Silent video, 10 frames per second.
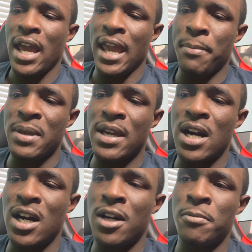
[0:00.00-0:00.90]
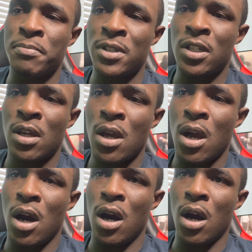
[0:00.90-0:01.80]
it becomes
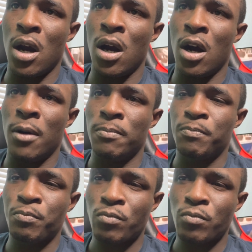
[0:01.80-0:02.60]
uh, um,